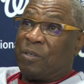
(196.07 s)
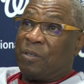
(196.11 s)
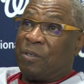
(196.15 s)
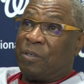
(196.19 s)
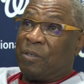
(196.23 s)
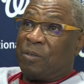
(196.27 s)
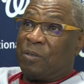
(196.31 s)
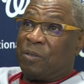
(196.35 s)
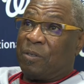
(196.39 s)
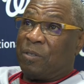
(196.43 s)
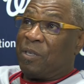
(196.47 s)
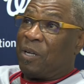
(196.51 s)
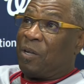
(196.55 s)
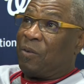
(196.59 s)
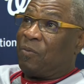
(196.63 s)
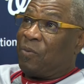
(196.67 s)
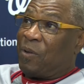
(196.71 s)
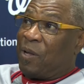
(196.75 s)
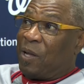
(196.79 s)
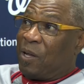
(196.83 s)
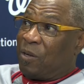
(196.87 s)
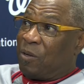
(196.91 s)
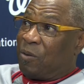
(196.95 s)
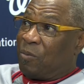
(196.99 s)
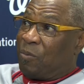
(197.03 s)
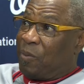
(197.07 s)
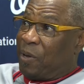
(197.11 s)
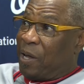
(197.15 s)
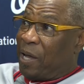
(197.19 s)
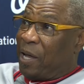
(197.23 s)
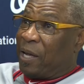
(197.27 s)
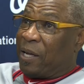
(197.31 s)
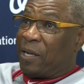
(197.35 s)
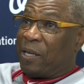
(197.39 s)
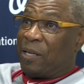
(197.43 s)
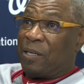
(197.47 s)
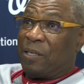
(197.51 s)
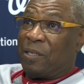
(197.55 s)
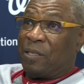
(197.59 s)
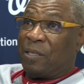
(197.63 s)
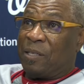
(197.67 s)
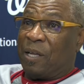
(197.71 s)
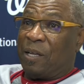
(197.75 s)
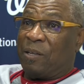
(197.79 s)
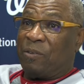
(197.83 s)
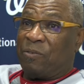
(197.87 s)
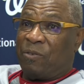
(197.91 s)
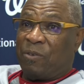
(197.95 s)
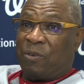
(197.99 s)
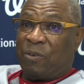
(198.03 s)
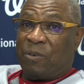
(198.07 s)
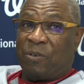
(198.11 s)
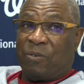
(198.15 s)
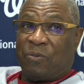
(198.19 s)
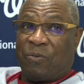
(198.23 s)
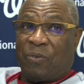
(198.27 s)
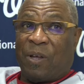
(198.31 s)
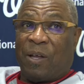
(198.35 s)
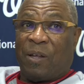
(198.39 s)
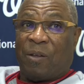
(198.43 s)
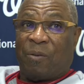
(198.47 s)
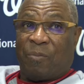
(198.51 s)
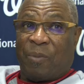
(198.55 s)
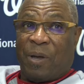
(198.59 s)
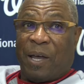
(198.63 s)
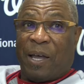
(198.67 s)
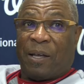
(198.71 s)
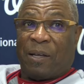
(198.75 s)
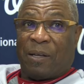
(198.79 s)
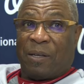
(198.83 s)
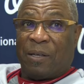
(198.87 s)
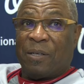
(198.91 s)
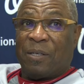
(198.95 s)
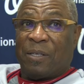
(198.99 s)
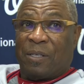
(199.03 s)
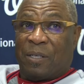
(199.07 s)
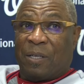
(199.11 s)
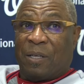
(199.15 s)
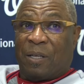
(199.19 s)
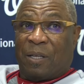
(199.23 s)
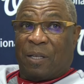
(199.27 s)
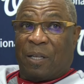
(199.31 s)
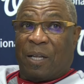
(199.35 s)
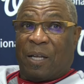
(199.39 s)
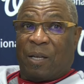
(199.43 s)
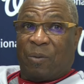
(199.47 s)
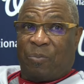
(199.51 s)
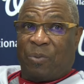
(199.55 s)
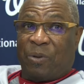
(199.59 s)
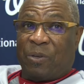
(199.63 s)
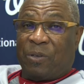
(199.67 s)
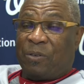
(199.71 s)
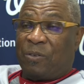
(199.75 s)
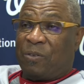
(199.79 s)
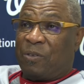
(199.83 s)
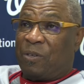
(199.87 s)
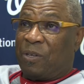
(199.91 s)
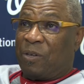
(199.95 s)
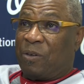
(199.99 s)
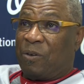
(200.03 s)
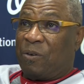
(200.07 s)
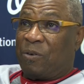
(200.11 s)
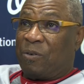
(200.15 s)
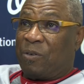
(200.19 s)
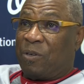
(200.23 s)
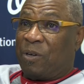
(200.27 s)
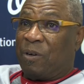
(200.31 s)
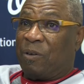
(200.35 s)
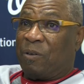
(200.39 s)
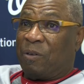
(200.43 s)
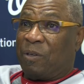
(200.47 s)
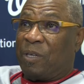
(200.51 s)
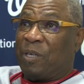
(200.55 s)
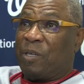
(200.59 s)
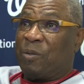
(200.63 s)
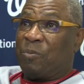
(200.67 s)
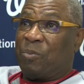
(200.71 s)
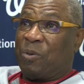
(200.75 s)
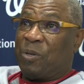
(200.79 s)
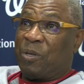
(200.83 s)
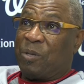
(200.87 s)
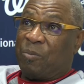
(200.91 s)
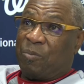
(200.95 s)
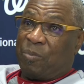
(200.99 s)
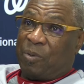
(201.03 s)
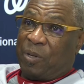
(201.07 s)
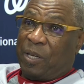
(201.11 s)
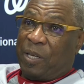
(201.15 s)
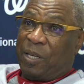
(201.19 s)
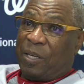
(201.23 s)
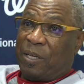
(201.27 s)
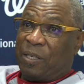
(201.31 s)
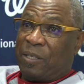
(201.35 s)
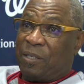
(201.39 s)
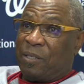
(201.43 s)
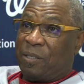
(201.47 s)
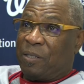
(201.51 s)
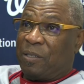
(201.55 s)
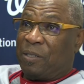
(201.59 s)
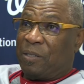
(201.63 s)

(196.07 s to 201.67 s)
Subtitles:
He's not fouling them back. Last year, he's fouling back a lot of pitches that ordinarily he'd put in play.